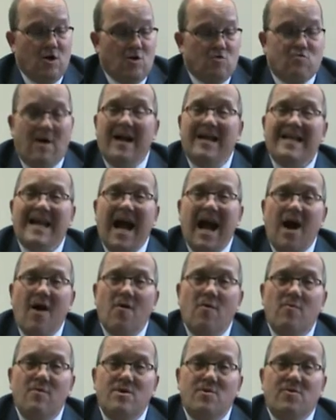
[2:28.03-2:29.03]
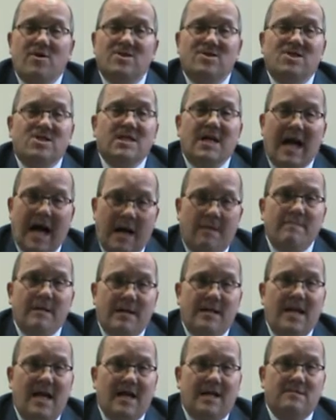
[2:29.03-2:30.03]
Right now, you are still
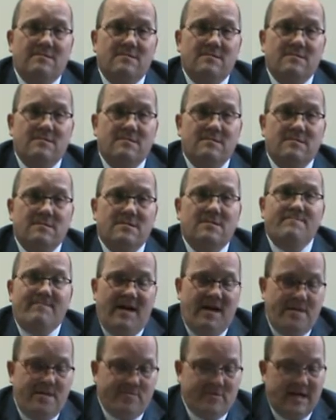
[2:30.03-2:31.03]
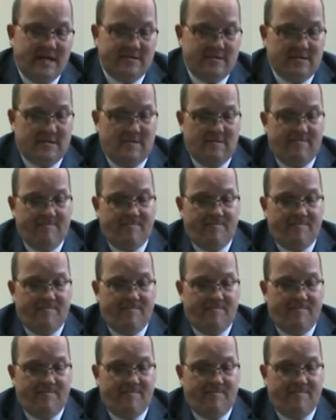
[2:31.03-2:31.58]
obligated to pay the rent.